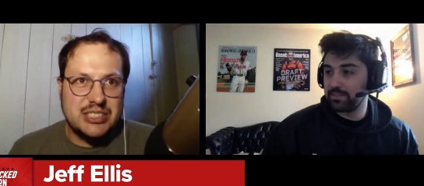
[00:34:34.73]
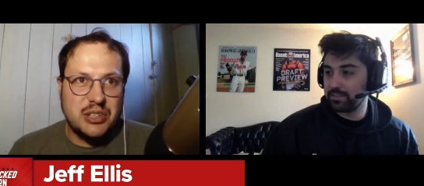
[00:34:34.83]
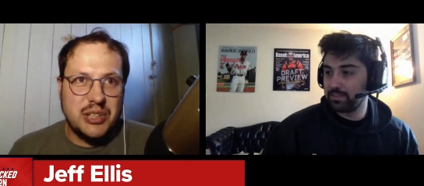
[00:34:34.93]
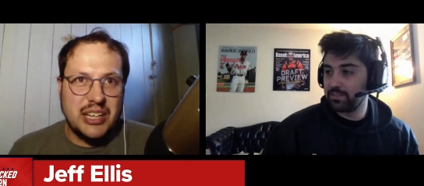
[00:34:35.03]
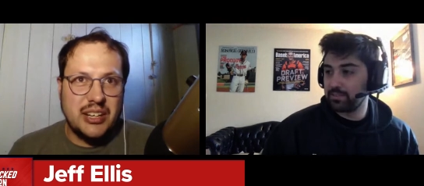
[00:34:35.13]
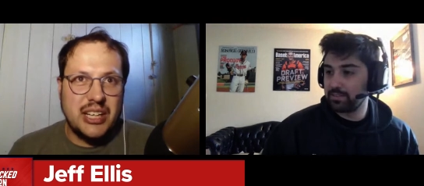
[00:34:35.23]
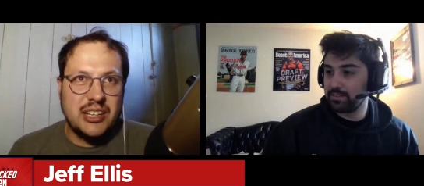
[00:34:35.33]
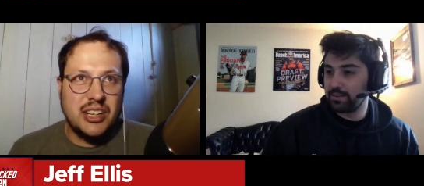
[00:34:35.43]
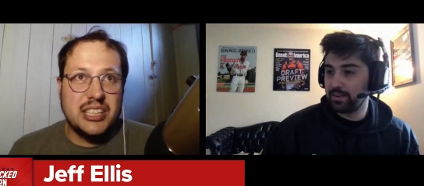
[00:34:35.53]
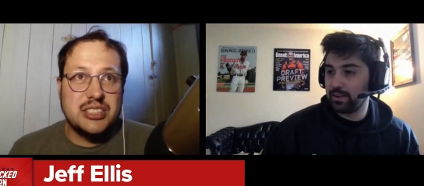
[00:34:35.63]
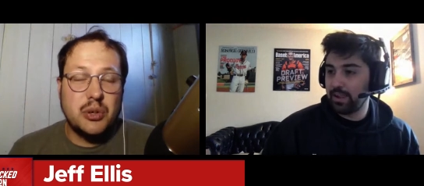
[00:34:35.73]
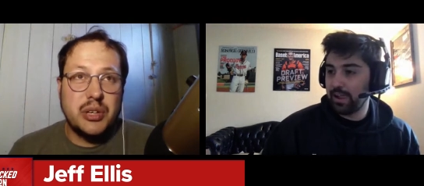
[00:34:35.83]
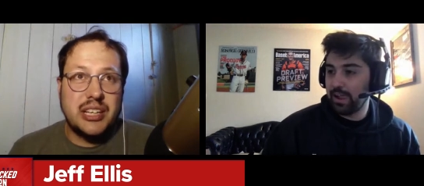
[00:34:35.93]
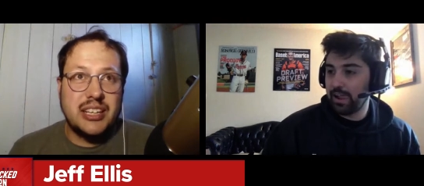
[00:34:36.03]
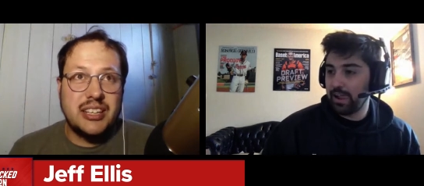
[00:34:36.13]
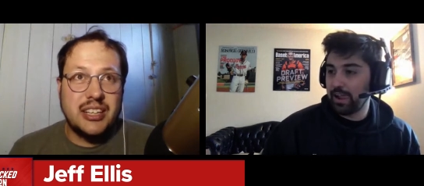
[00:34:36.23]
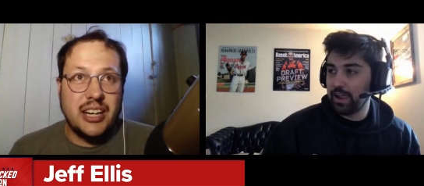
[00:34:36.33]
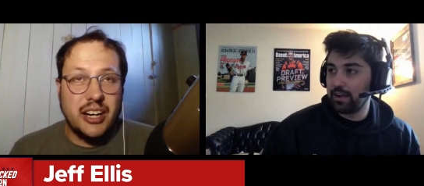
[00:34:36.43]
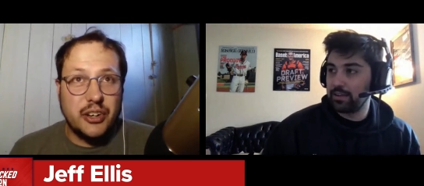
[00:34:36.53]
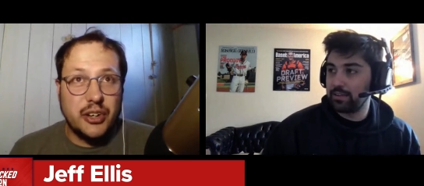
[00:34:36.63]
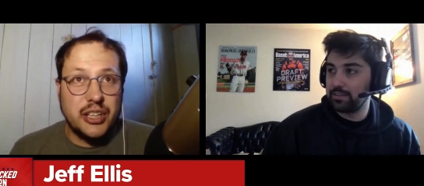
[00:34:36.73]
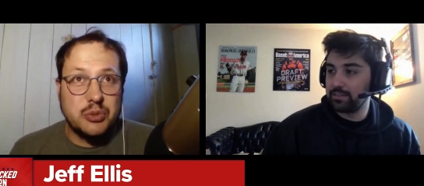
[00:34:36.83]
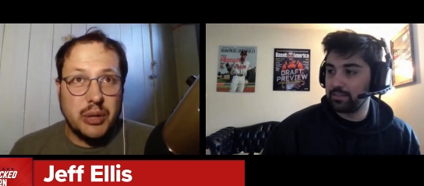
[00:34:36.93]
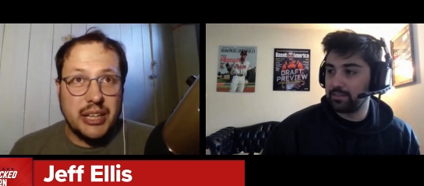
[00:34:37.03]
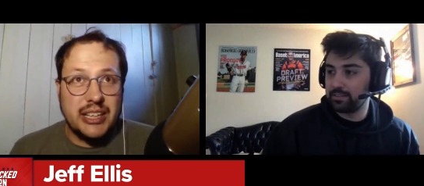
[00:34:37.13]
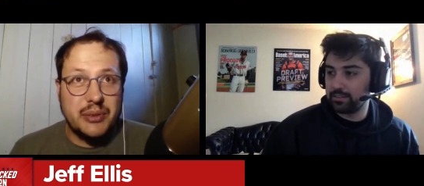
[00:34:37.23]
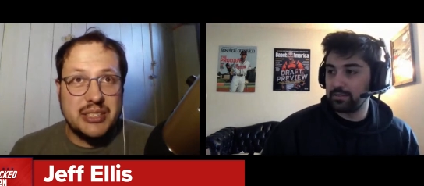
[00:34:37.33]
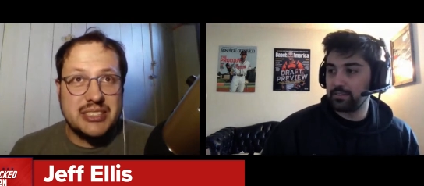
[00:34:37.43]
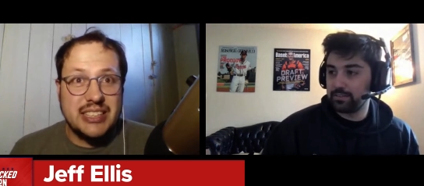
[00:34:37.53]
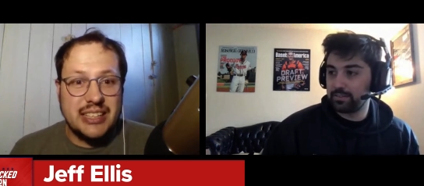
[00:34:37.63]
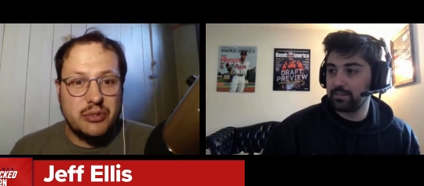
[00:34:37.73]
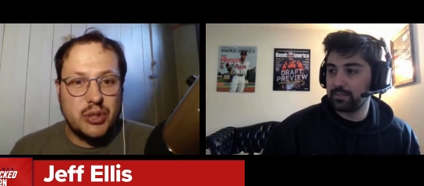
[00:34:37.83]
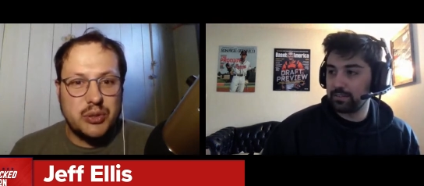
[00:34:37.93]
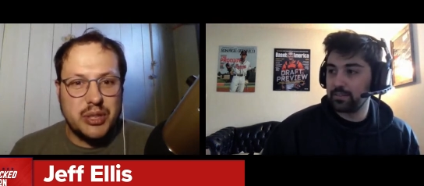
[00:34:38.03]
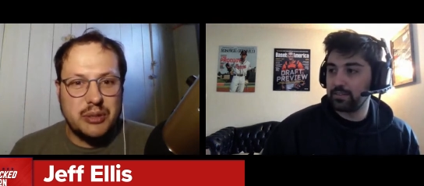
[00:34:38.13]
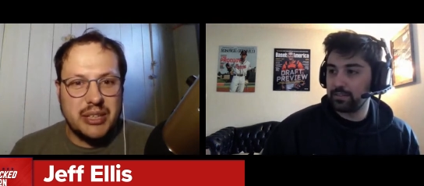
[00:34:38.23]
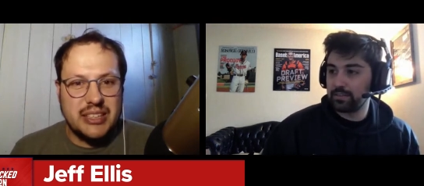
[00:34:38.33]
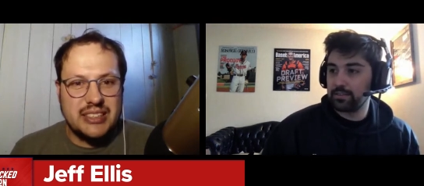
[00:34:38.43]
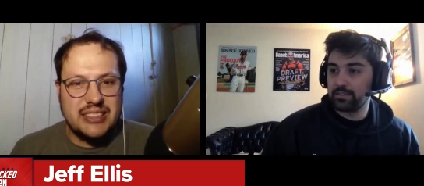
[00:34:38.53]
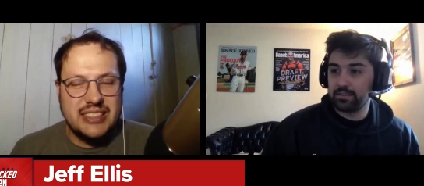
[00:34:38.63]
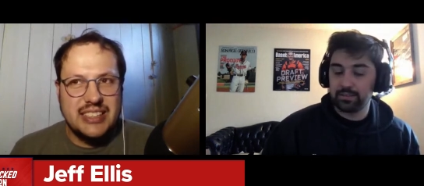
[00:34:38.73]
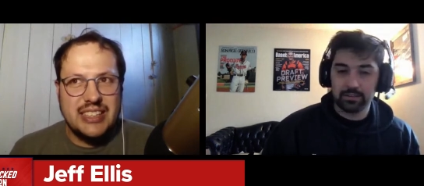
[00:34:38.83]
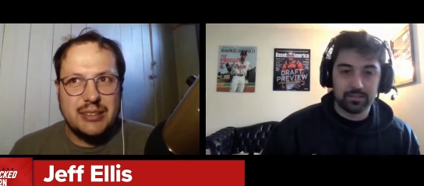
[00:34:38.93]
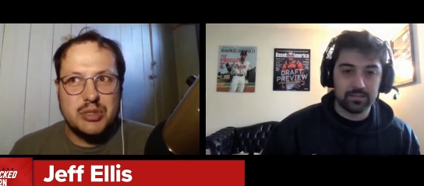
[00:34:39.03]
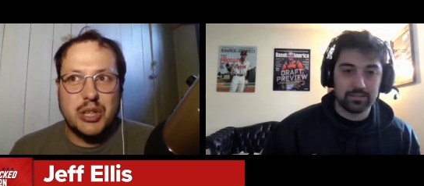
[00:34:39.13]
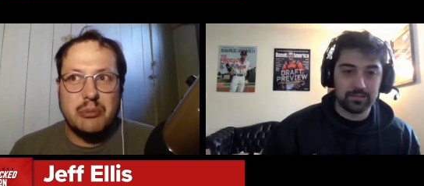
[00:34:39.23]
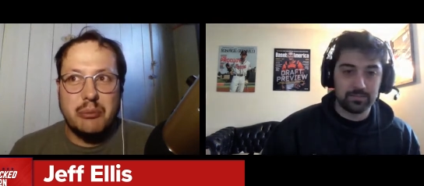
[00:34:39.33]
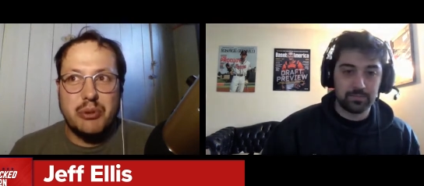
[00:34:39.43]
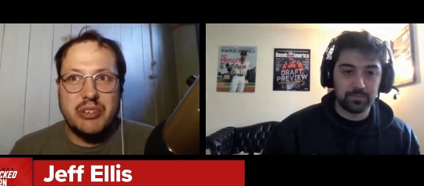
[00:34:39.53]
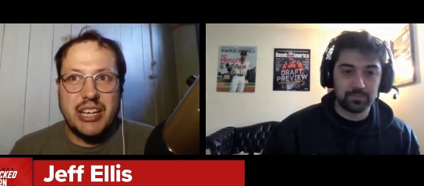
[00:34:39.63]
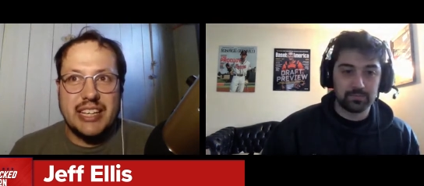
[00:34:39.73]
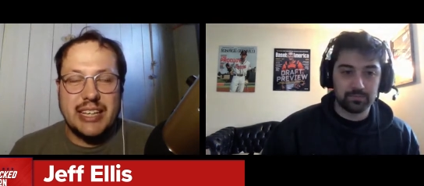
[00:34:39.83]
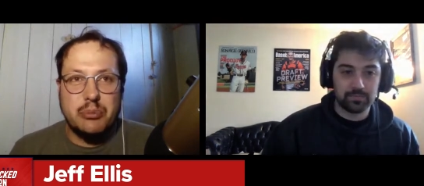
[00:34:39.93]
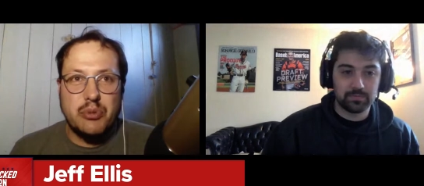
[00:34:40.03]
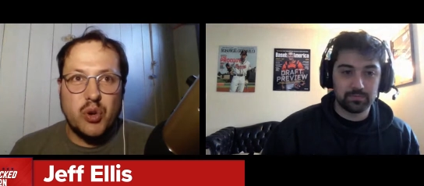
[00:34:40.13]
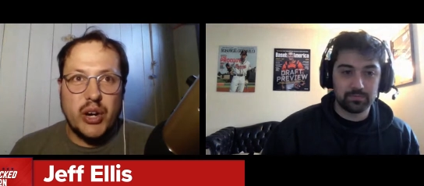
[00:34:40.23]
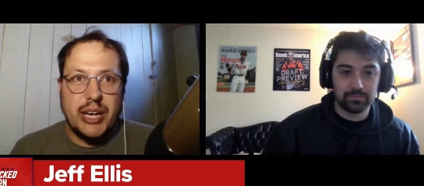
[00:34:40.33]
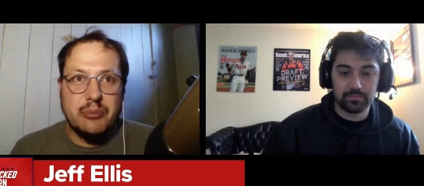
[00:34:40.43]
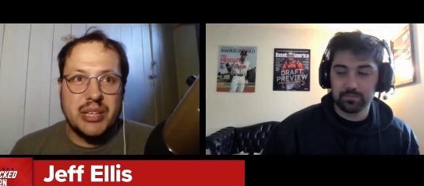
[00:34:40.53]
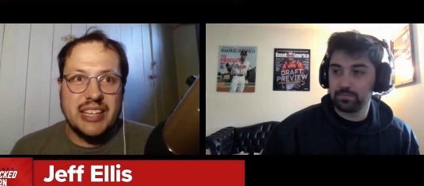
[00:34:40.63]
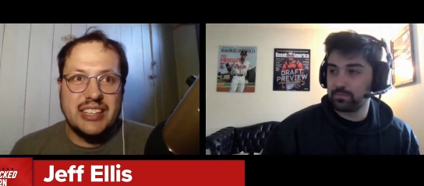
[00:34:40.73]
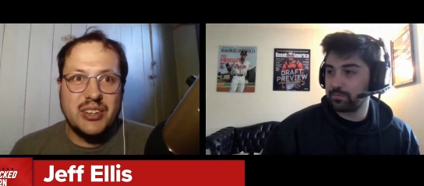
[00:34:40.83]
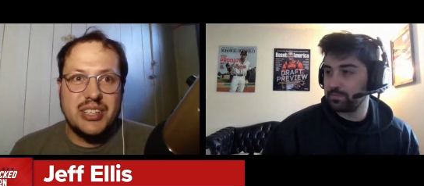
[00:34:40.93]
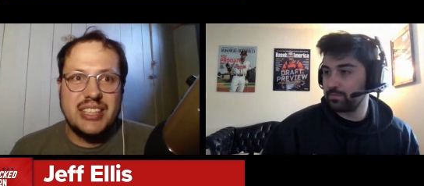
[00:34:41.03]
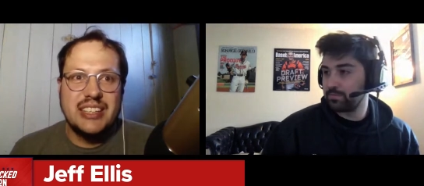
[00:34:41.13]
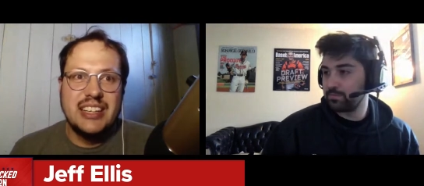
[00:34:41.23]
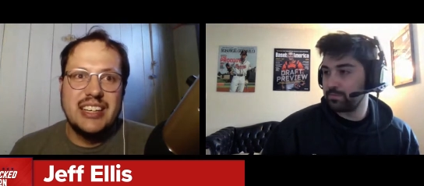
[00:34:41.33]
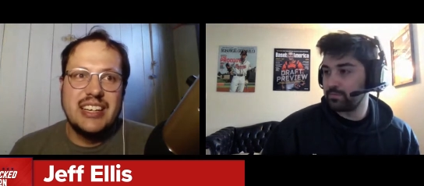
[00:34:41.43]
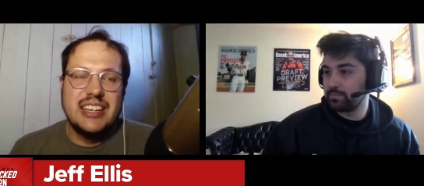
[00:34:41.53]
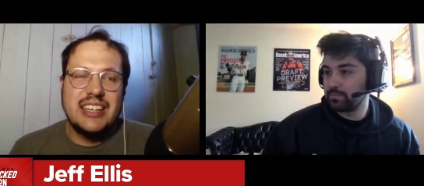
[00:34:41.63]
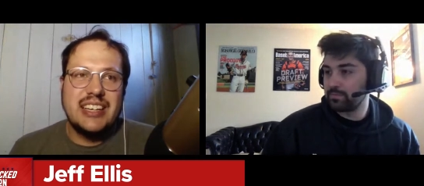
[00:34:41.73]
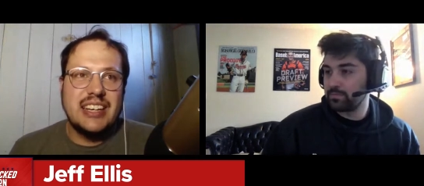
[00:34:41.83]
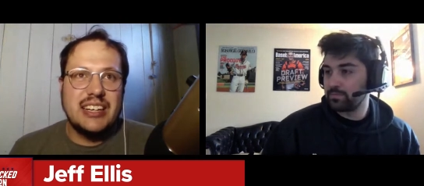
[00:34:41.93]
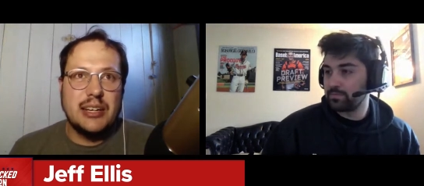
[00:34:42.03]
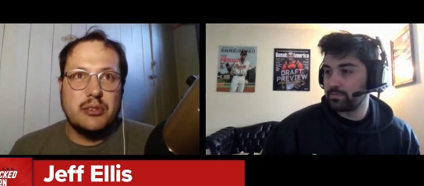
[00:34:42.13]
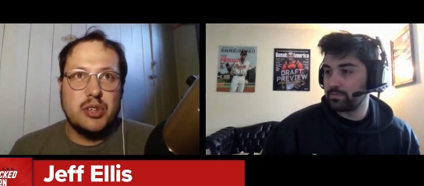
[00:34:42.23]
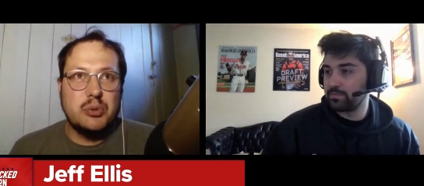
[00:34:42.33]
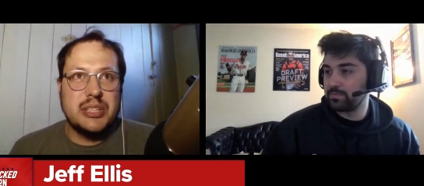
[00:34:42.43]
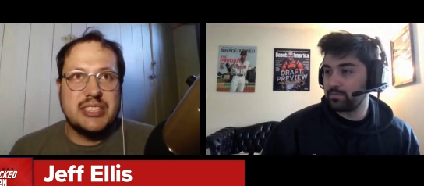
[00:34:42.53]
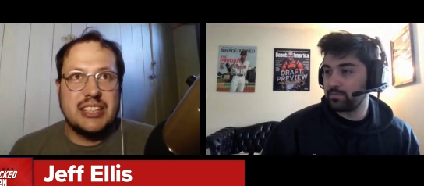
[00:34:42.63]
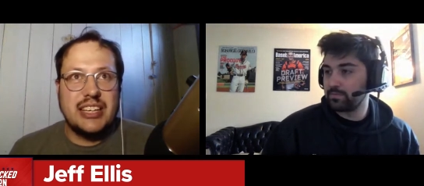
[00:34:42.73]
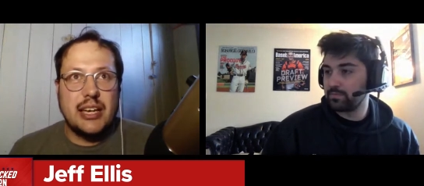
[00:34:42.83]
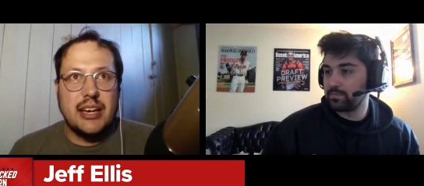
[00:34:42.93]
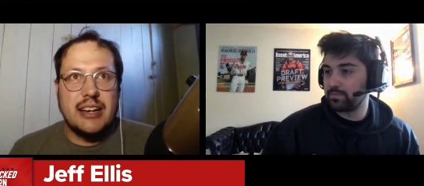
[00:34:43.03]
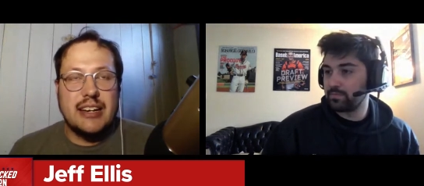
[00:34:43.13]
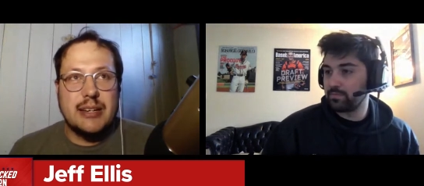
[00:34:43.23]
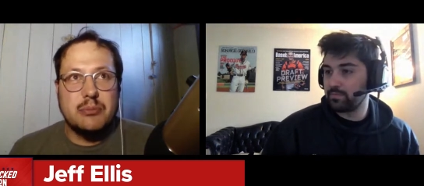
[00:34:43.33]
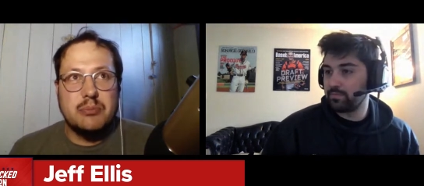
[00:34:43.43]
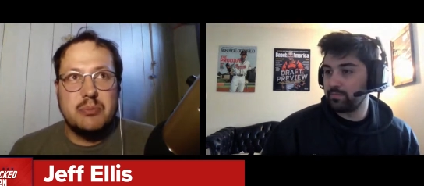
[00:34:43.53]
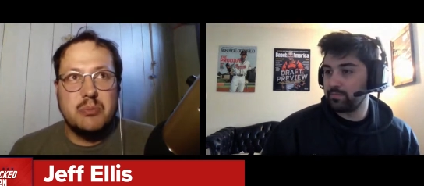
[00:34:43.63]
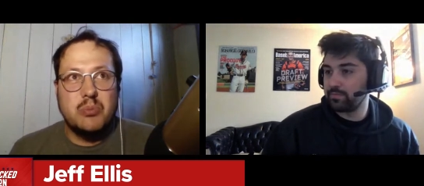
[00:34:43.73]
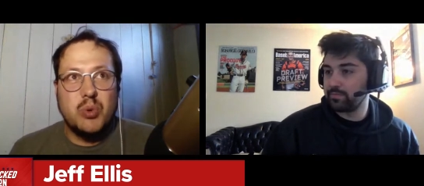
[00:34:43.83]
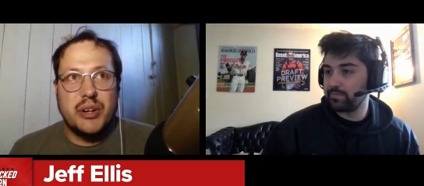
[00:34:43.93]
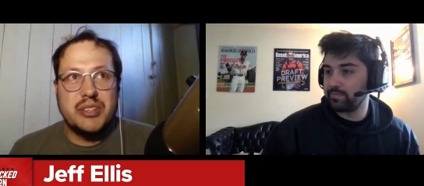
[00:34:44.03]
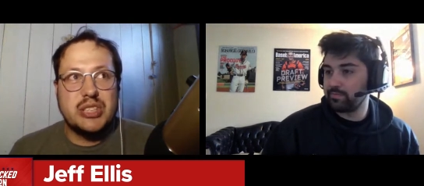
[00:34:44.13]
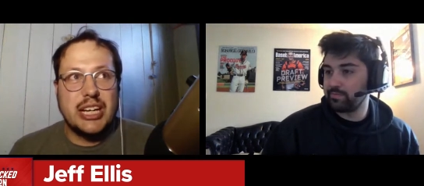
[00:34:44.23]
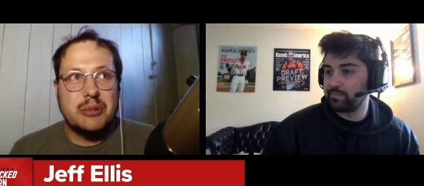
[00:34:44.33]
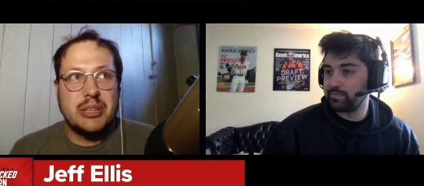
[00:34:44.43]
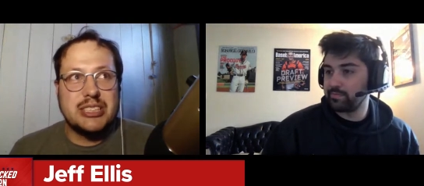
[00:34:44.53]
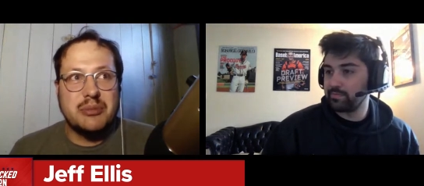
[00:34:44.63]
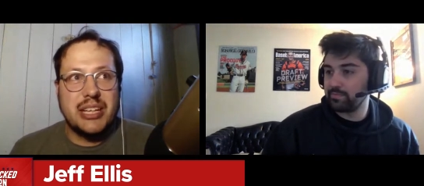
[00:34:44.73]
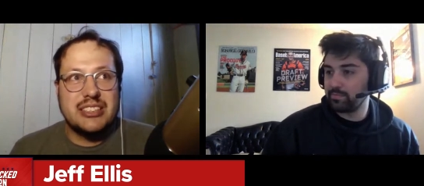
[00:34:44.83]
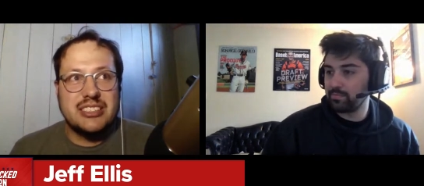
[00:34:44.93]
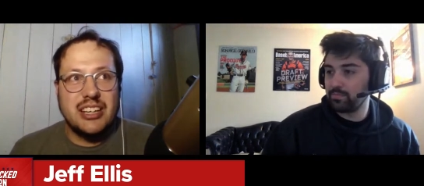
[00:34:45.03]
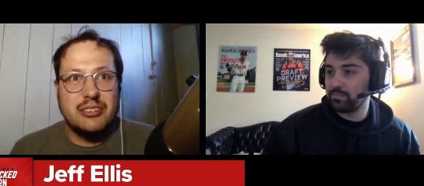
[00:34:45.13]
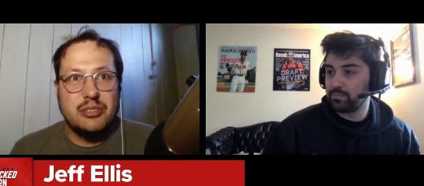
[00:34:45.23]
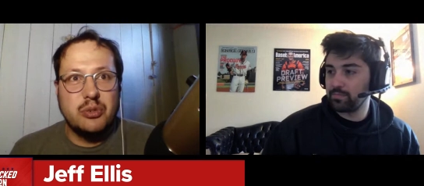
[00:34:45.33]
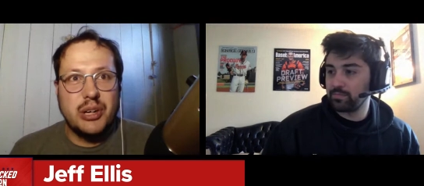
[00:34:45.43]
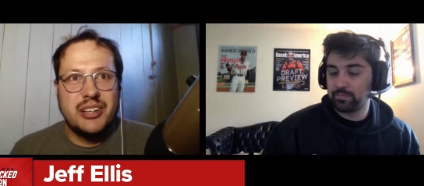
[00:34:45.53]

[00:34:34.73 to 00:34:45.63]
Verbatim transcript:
Speaker 1: so yeah, and and he's throwing a cutter as well. I want to say they've worked with him on. I'm trying to remember if he had that beforehand, but yeah, no, he he had an interview recently um, where he's talking about some of that stuff.